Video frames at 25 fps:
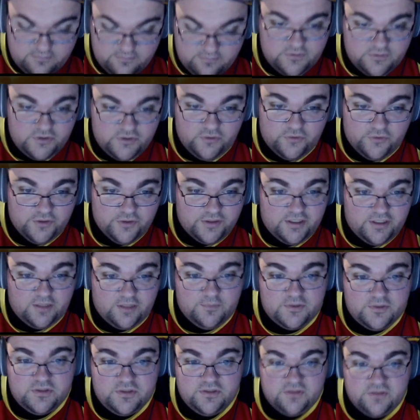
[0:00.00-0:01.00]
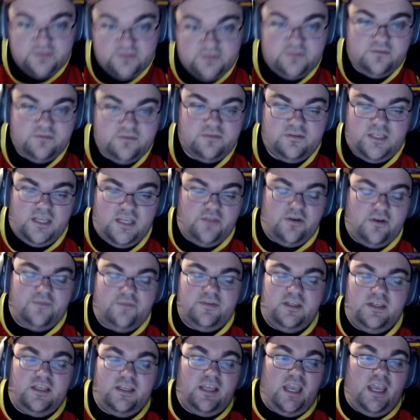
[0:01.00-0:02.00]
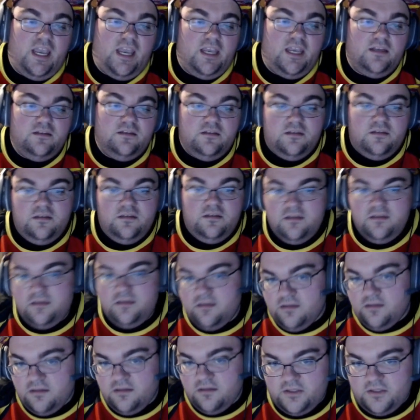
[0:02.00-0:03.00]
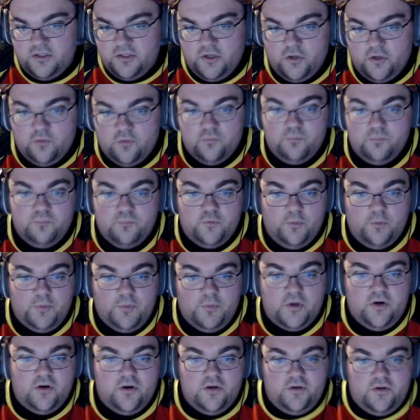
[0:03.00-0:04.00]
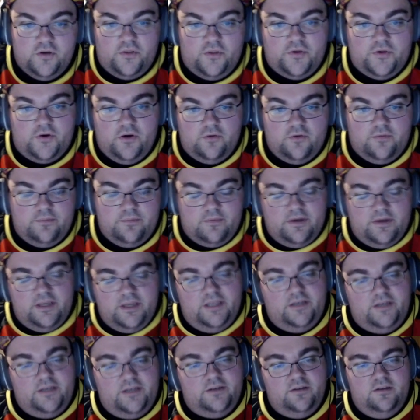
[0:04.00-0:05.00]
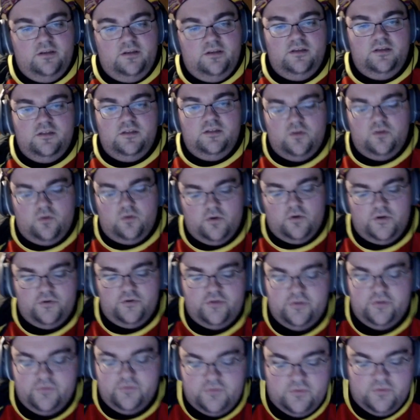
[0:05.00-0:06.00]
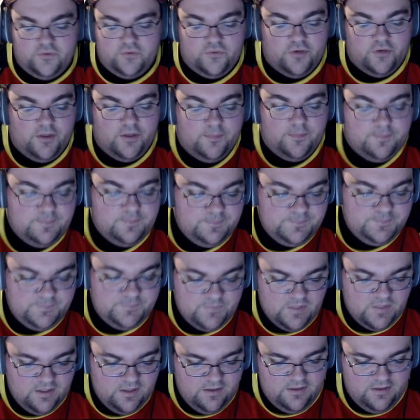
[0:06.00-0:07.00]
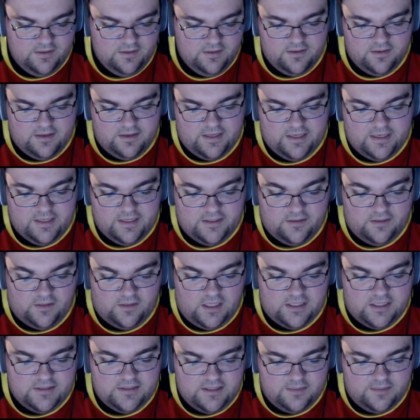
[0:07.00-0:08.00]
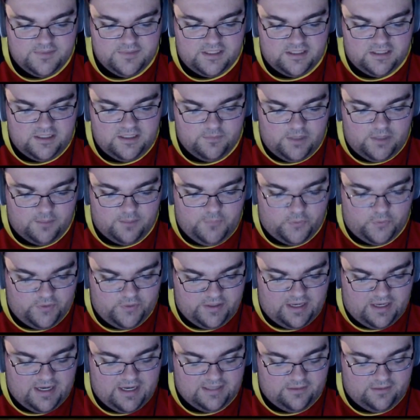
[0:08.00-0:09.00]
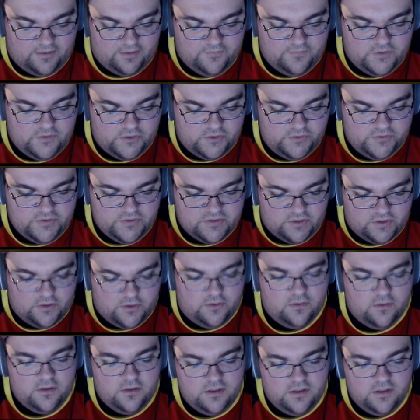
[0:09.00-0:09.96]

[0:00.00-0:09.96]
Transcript: 2 crit damage because they either have to negate, rip another card from their hand, or you're dealing 2 crit. And a lot of times I keep my opponent at high life totals, so